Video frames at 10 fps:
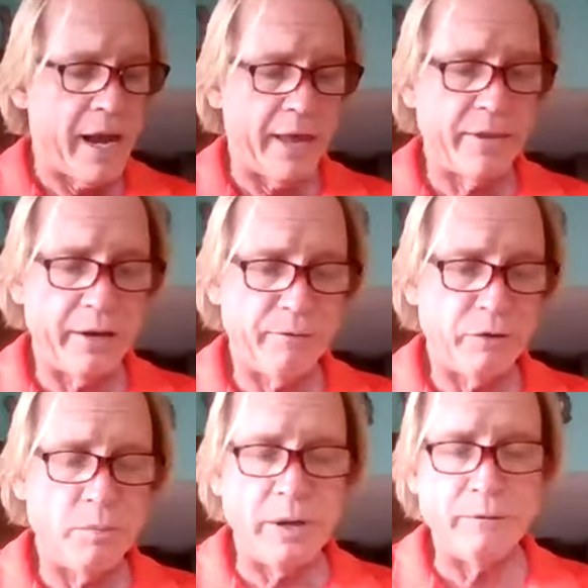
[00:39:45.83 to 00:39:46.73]
And then if
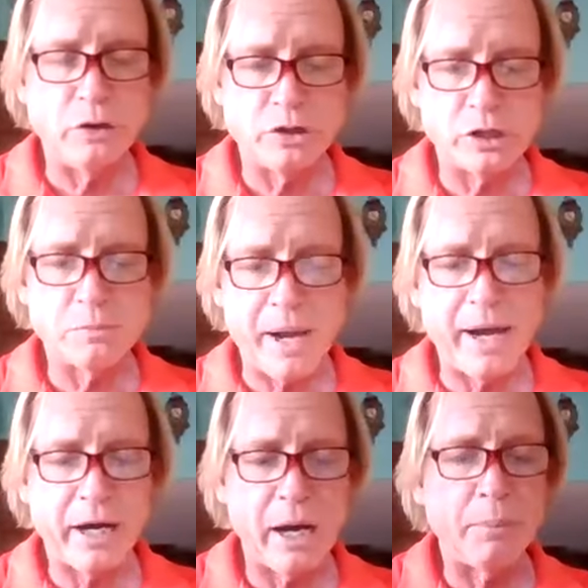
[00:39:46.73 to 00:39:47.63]
you just
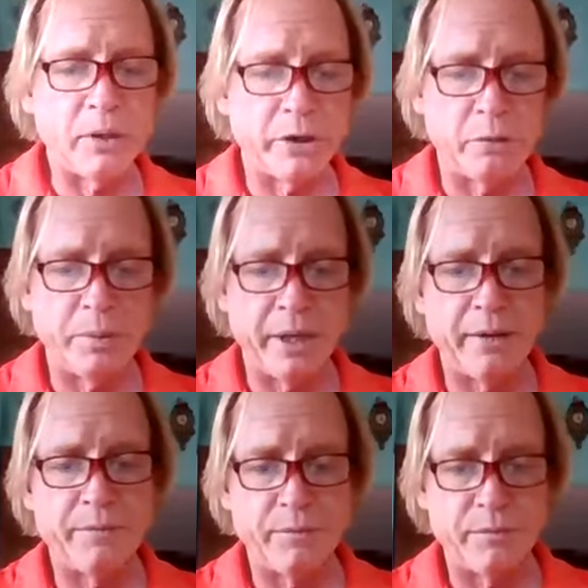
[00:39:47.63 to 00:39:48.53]
back up a little bit,